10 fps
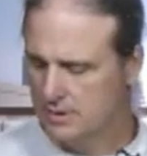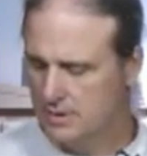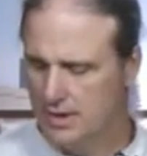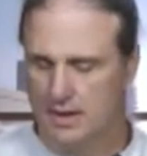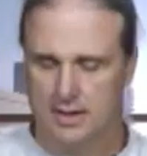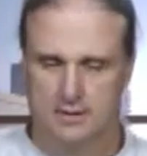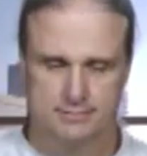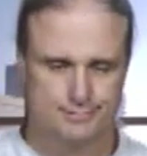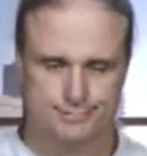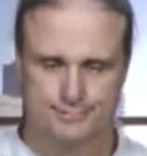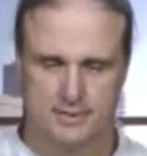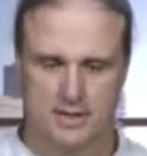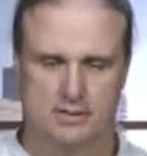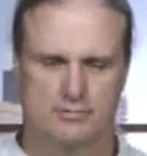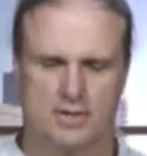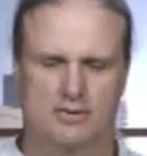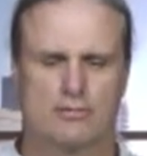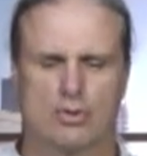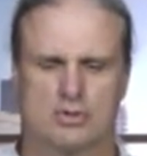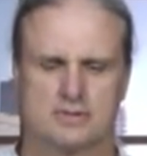and of
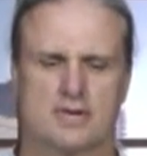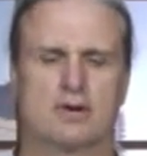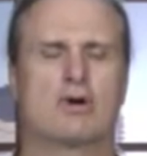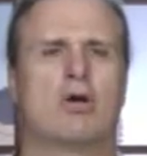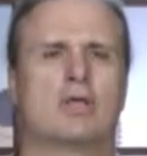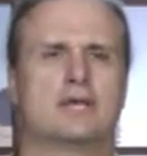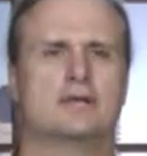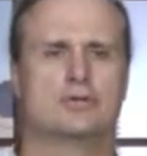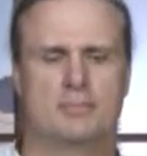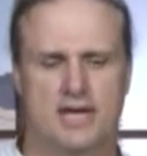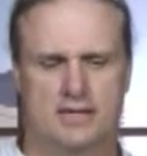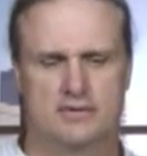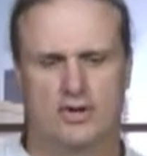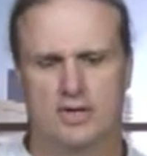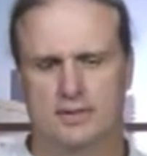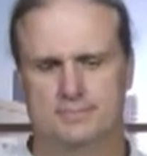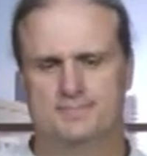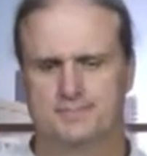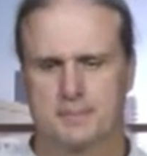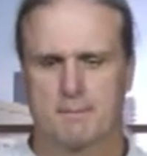course they're calling it humanitarian.
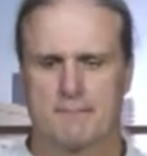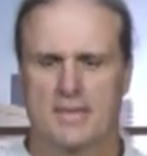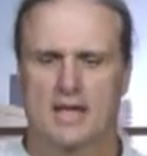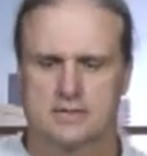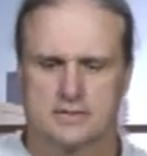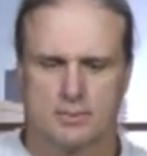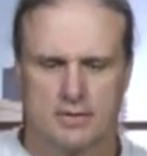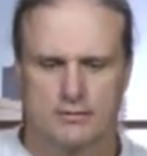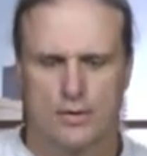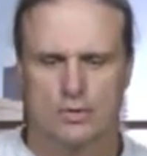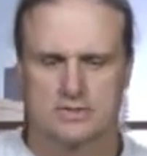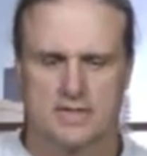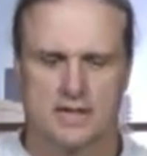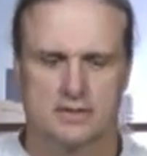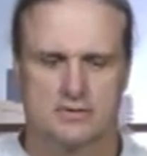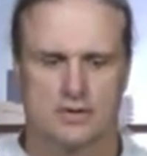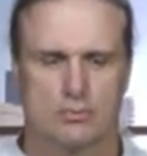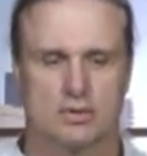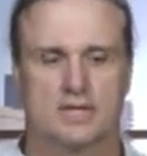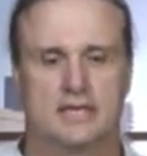Some of the folks that
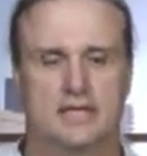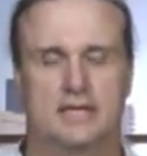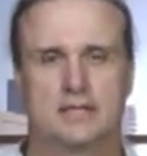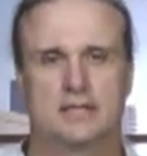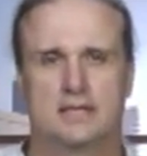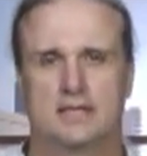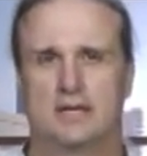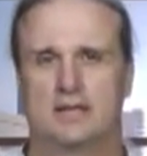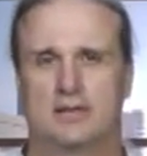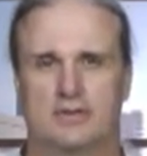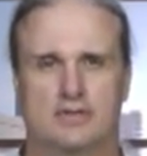were leading the